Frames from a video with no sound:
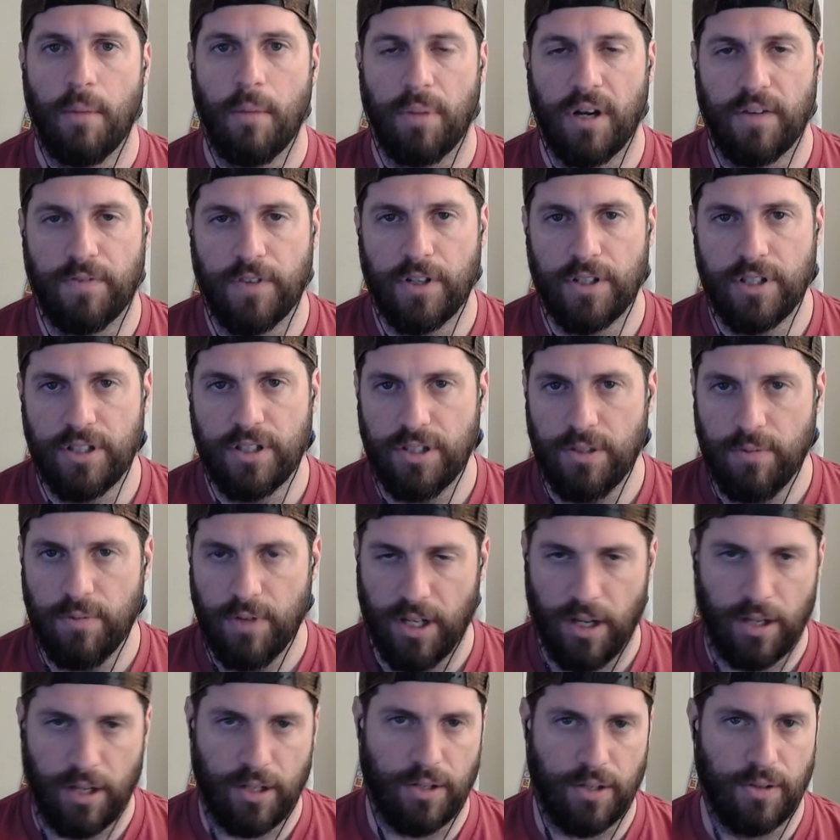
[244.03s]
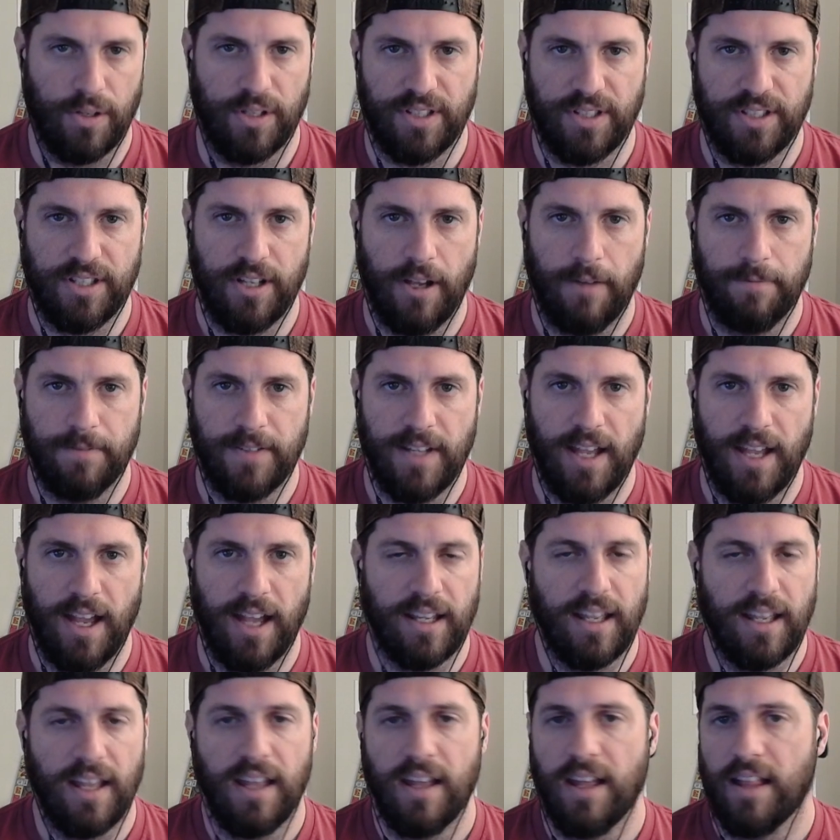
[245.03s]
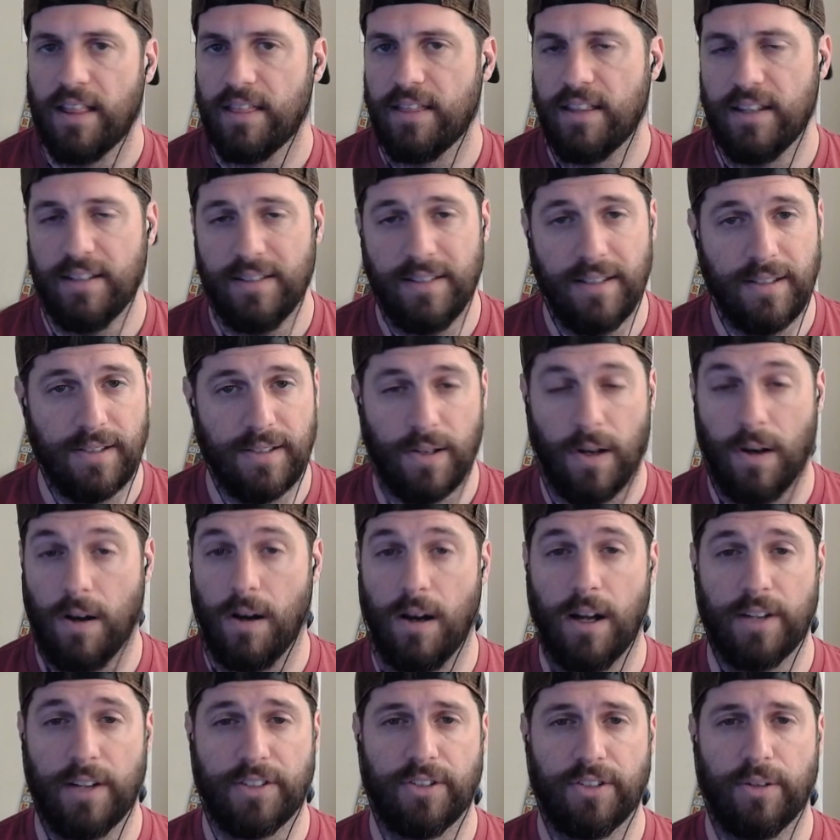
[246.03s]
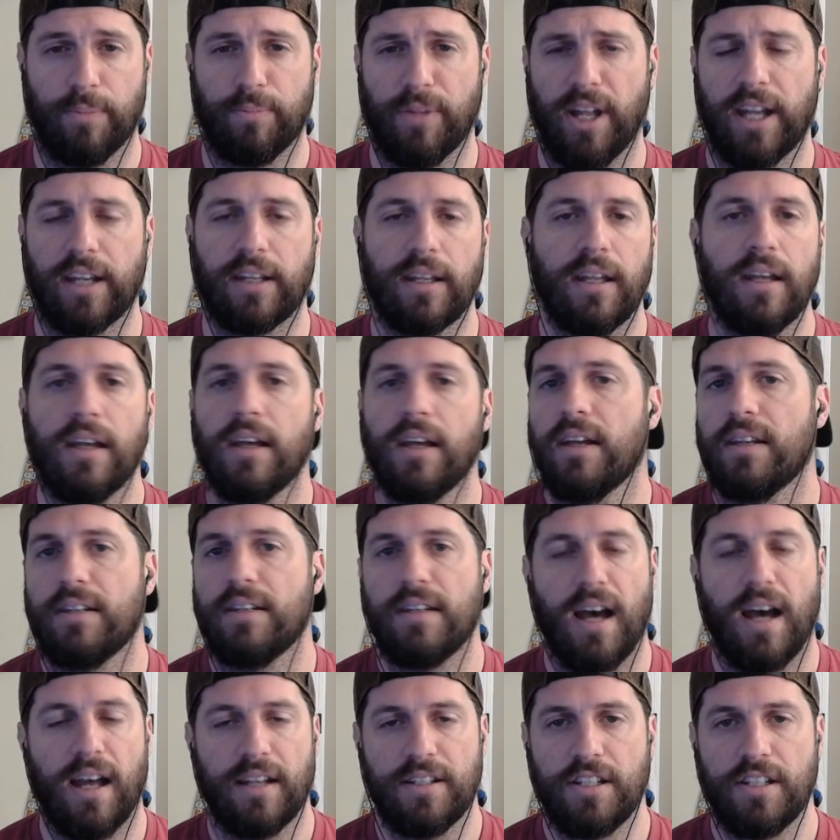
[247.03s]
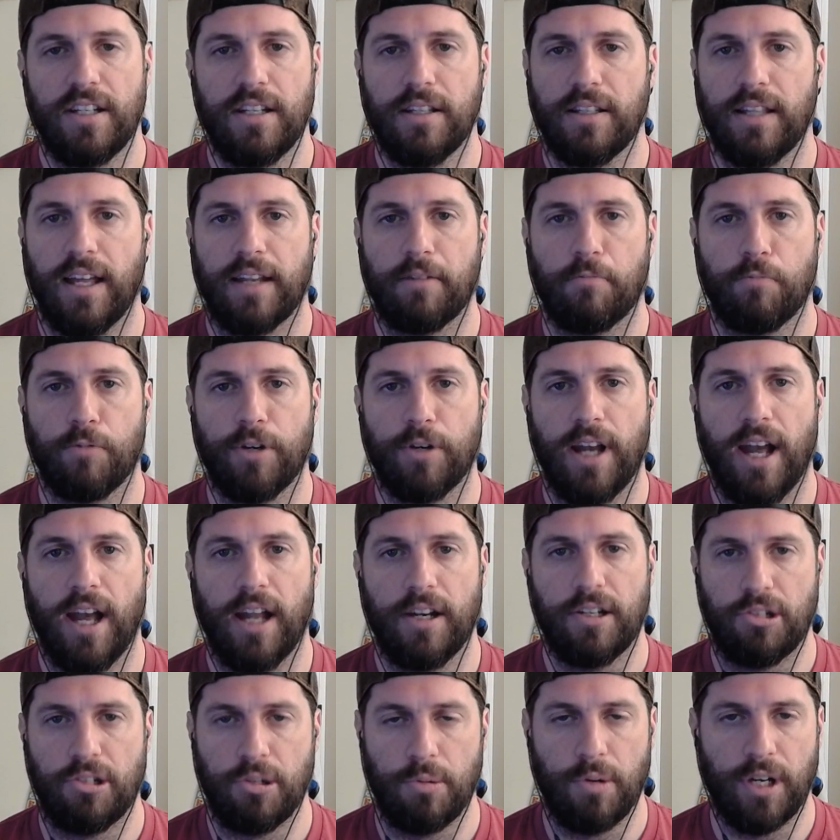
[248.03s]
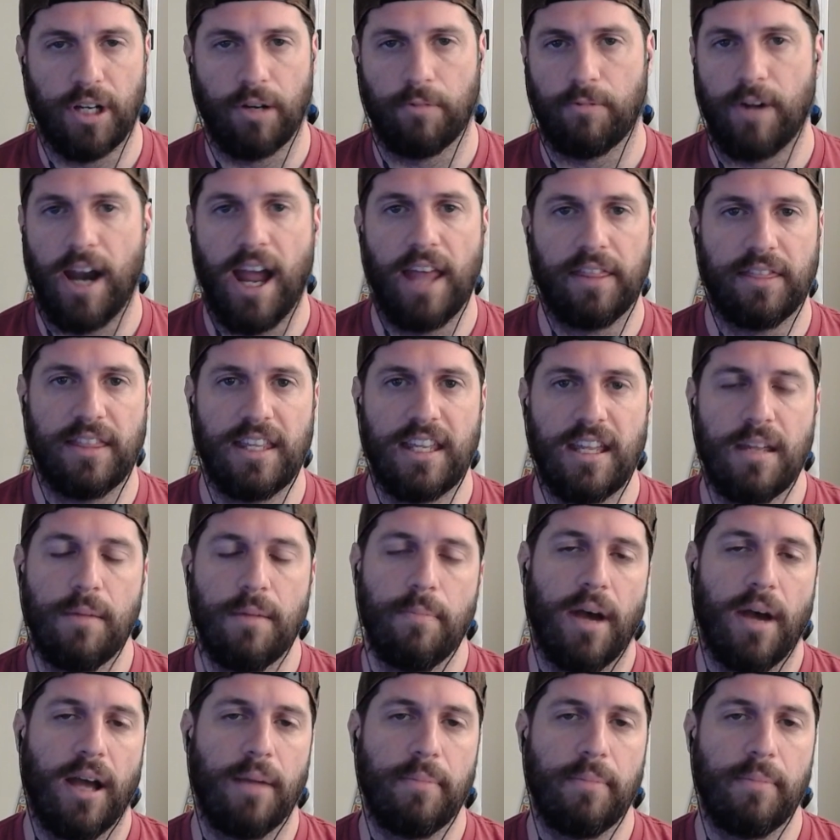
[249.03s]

But if you're just doing a good stuff deck, this is awesome. Like, Nashi, like, we're not doing a rat theme.